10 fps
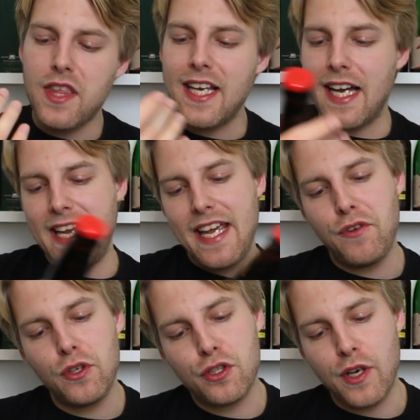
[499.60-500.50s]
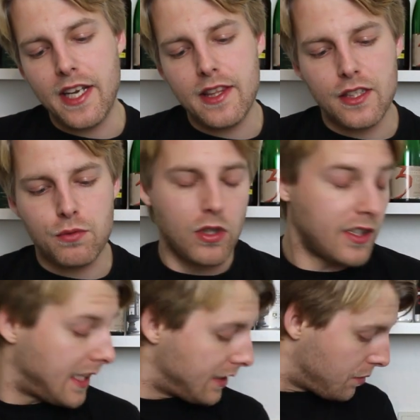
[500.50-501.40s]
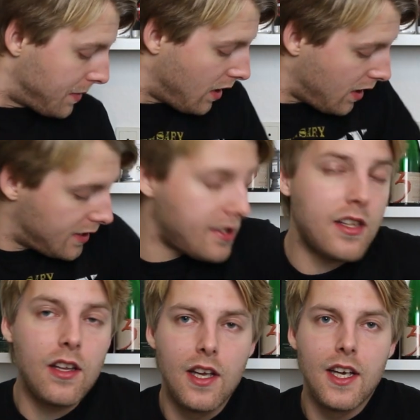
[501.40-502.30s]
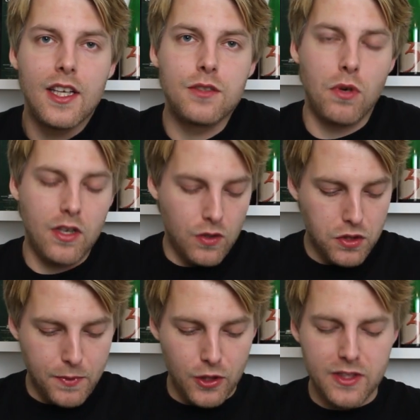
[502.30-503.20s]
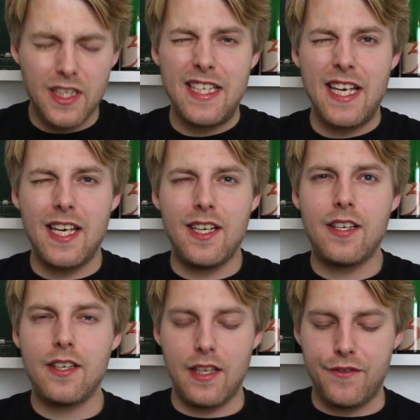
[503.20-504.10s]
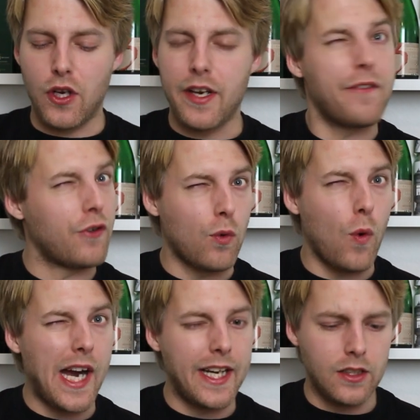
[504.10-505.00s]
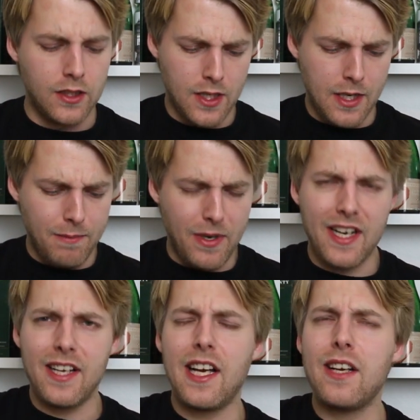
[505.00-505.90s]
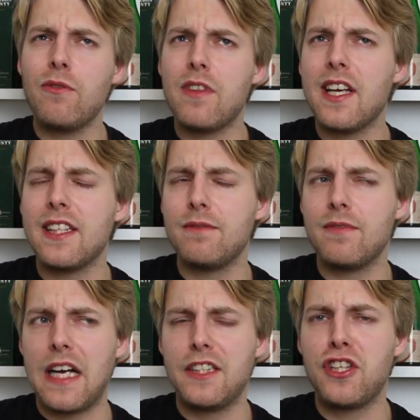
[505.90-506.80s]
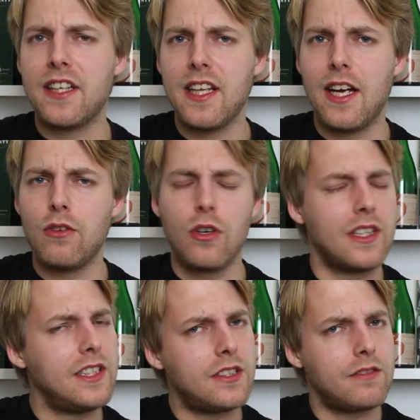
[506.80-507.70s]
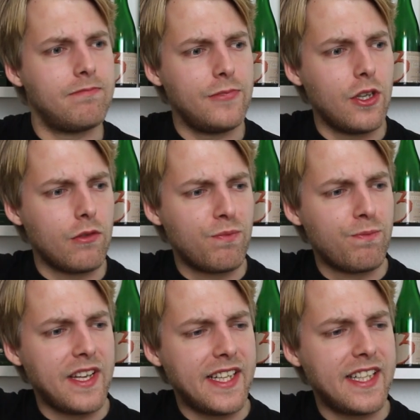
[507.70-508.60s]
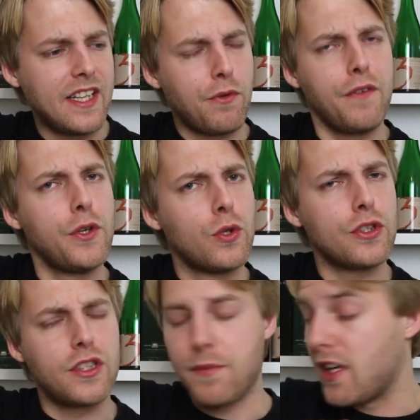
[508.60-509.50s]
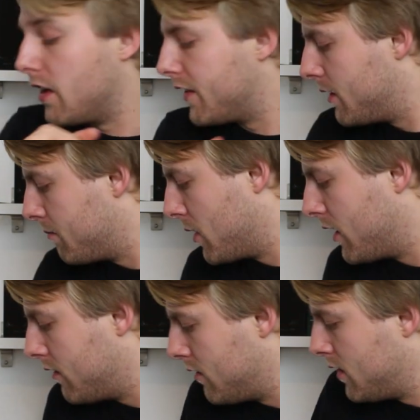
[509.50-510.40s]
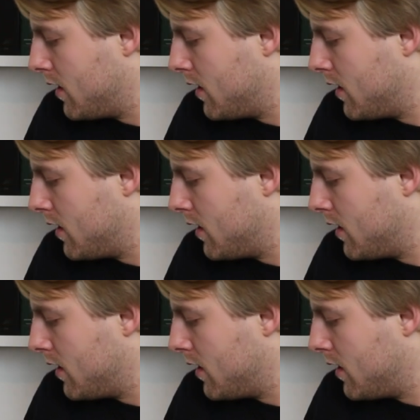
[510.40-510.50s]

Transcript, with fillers: think I ever tried this one, to be honest. It's one of those beers they did, they've done it for a while, but I, I don't think I, I checked it out, or at least, you know, like did a review or something of it. But